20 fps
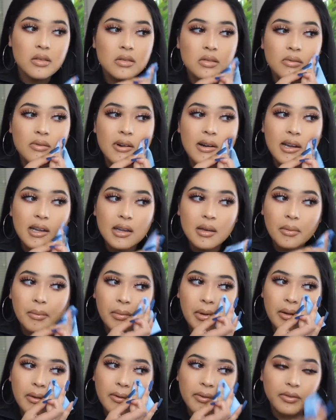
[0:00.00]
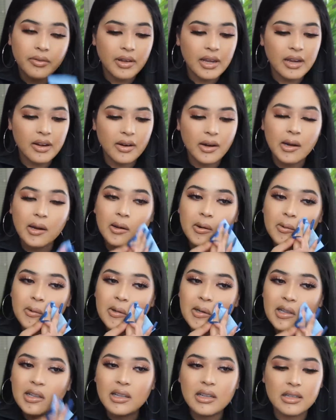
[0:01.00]
So I can be fair and
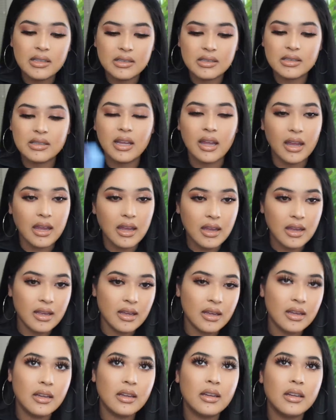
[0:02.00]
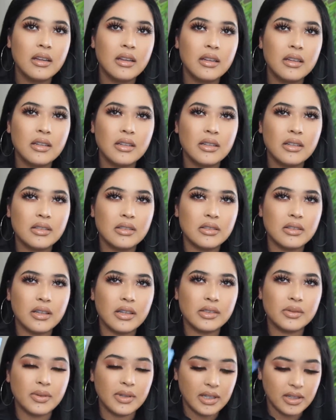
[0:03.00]
really see. So
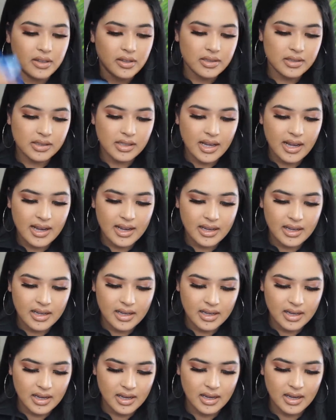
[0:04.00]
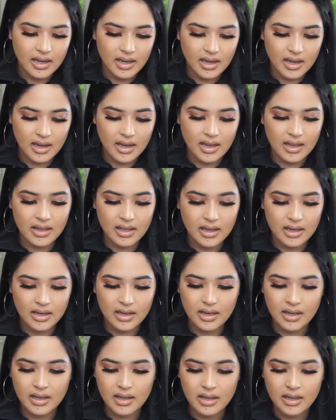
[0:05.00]
that's what it looks like. And then
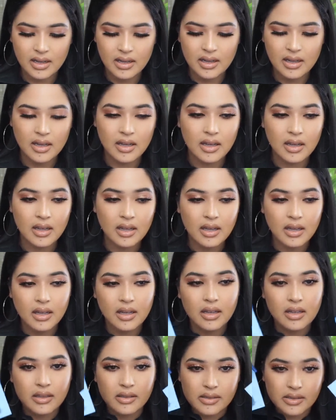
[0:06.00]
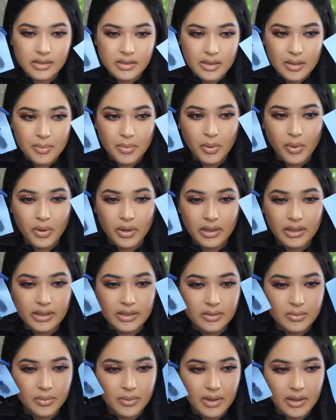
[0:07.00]
this is the
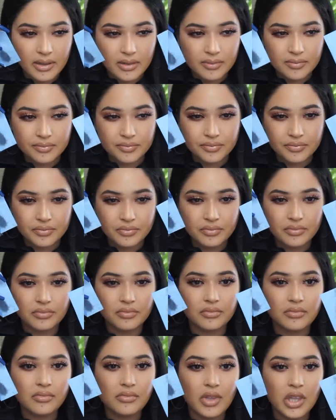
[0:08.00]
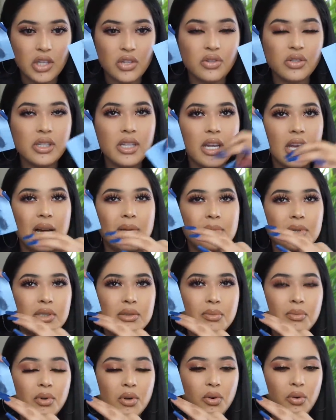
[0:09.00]
poreless one. You see how
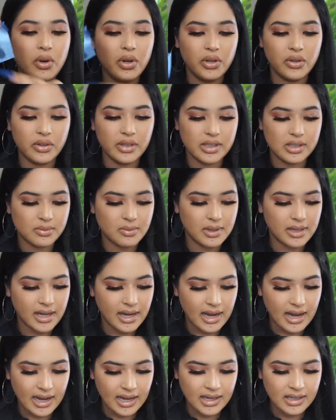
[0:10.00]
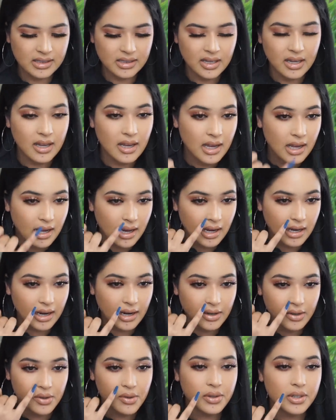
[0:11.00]
much more oil this one has? And
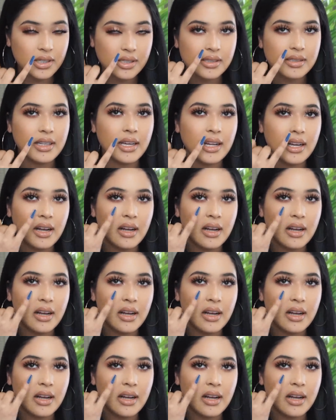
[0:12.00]
I noticed it